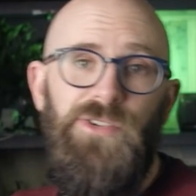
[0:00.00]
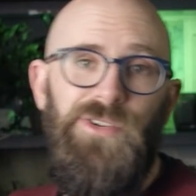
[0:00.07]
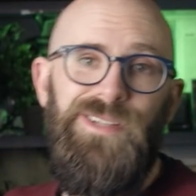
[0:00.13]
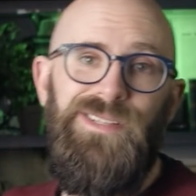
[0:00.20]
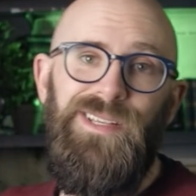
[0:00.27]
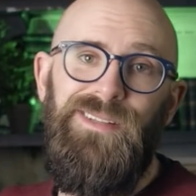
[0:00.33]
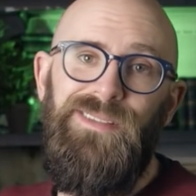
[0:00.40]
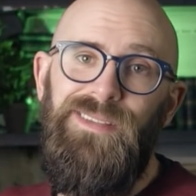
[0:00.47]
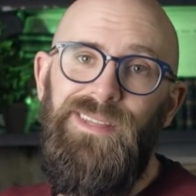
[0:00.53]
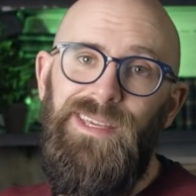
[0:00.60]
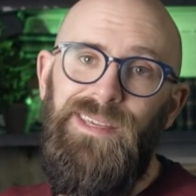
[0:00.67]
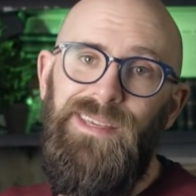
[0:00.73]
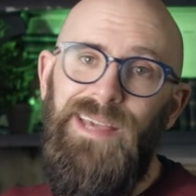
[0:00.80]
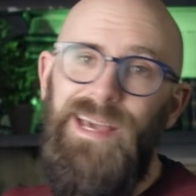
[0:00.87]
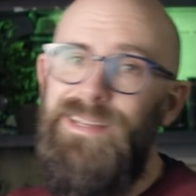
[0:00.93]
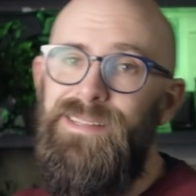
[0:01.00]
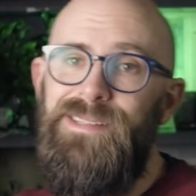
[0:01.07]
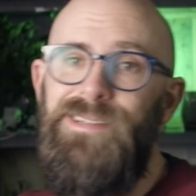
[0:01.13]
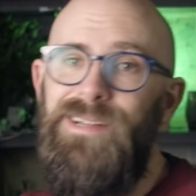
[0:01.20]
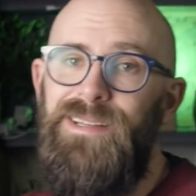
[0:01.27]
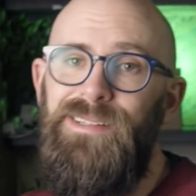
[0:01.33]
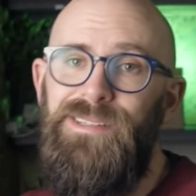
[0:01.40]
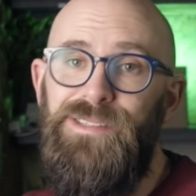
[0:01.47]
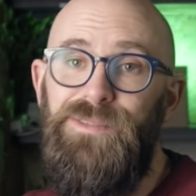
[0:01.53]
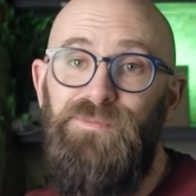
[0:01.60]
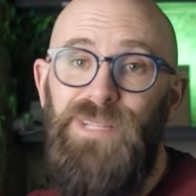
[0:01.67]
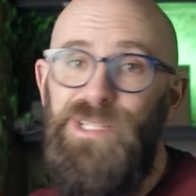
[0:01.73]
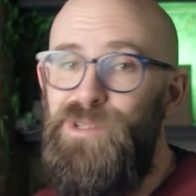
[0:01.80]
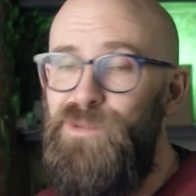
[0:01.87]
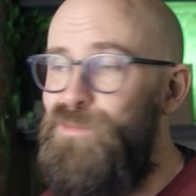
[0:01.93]
treated the headless chicken as
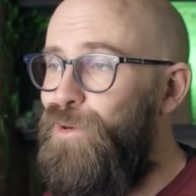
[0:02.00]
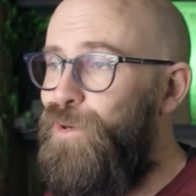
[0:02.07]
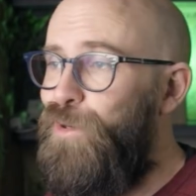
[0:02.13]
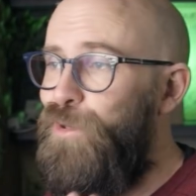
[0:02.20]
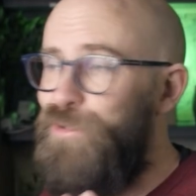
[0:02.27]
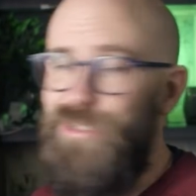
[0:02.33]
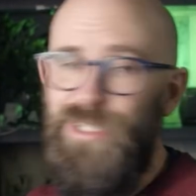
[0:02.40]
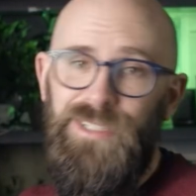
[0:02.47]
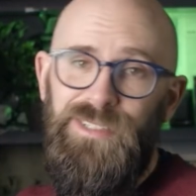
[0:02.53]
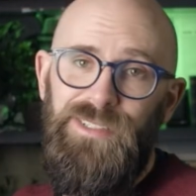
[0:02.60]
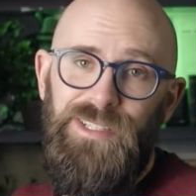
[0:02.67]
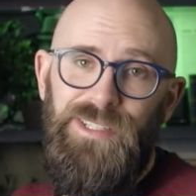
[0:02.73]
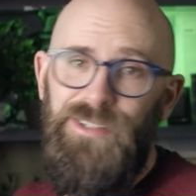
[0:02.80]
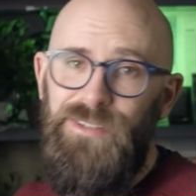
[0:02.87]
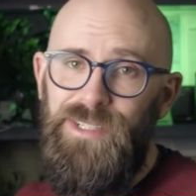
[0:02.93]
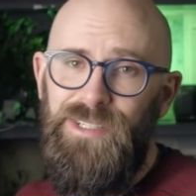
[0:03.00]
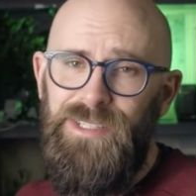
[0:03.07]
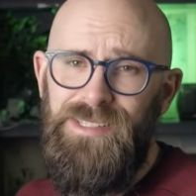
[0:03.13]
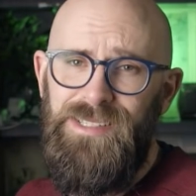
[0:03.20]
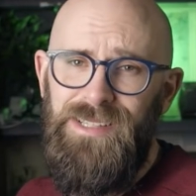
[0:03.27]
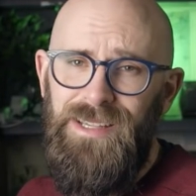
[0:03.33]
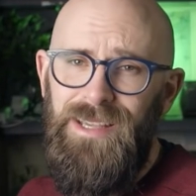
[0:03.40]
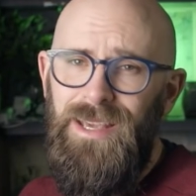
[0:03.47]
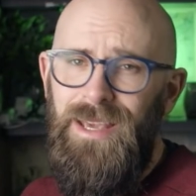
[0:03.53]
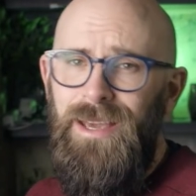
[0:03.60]
little more than a curiosity.